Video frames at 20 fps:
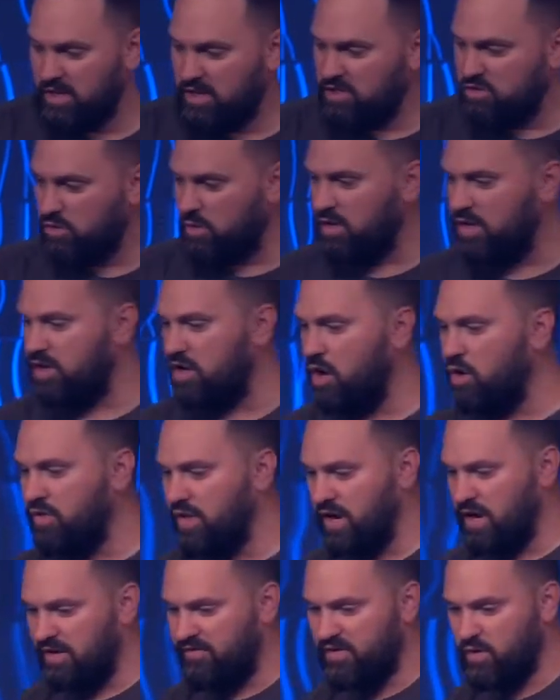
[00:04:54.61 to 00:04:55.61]
So we're going to go
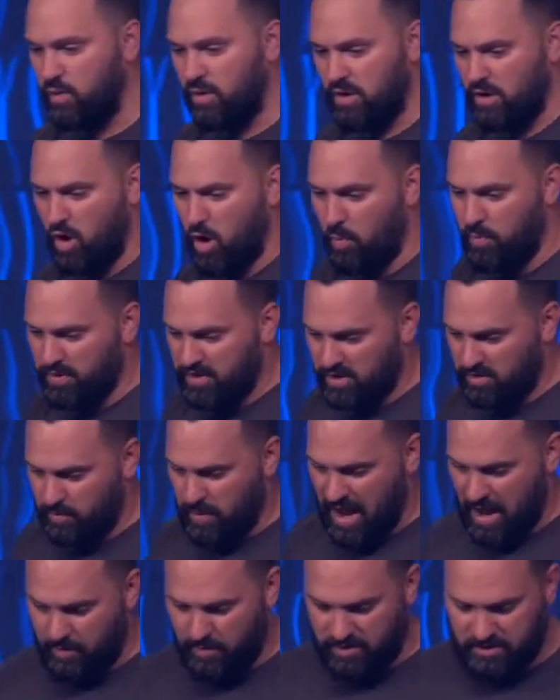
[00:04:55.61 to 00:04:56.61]
there. If you want to open your
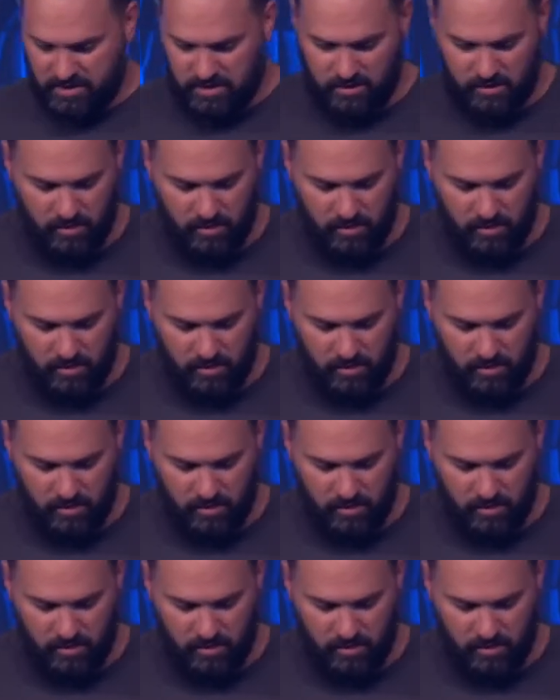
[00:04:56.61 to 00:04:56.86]
Bibles to